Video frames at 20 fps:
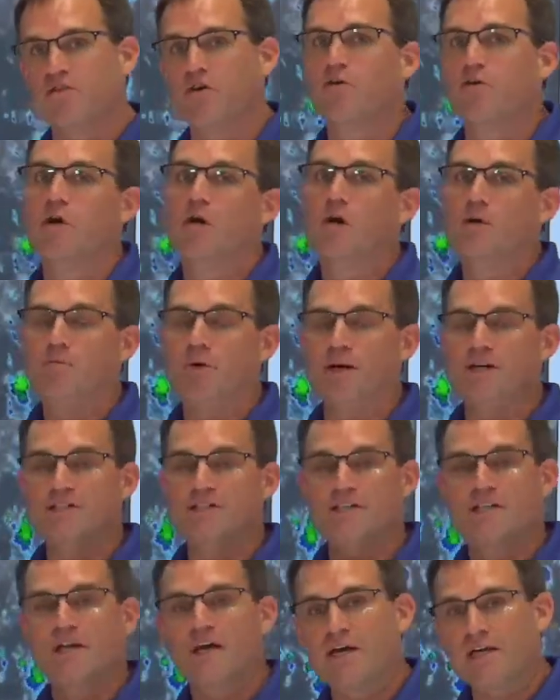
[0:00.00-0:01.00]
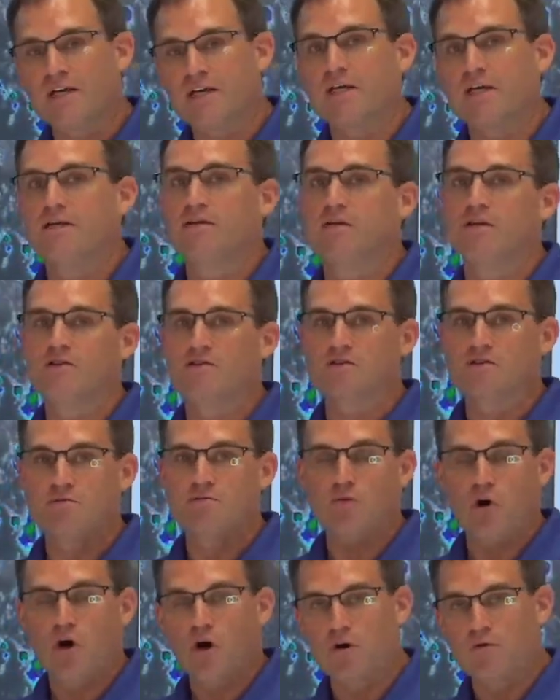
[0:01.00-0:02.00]
So by tonight and into
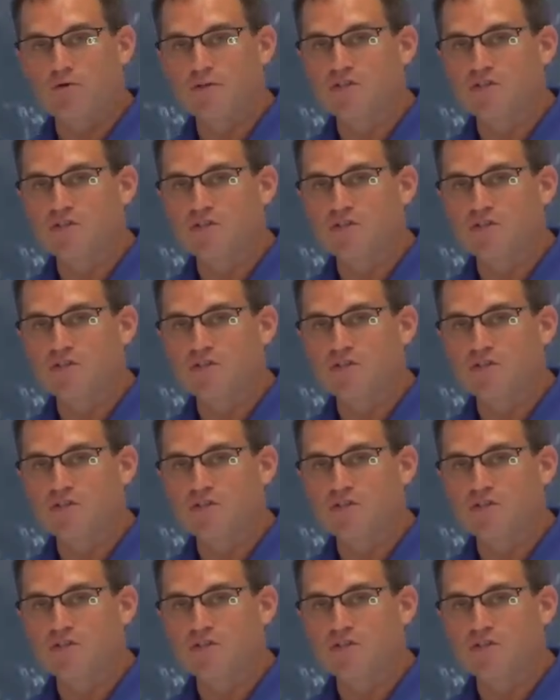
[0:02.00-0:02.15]
tomorrow,